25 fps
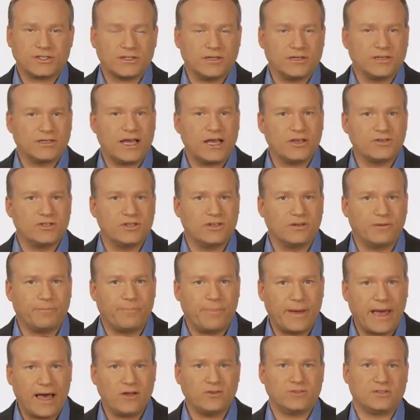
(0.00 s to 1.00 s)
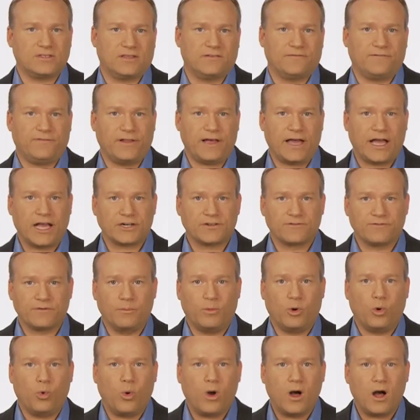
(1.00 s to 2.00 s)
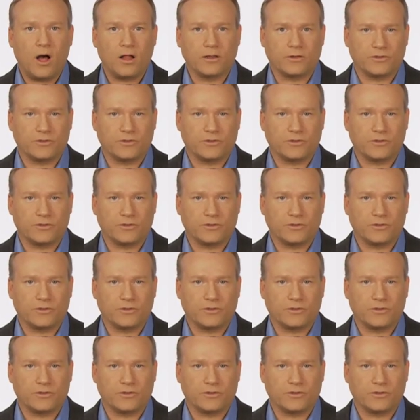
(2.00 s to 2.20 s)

allows you to bounce the flash from a wall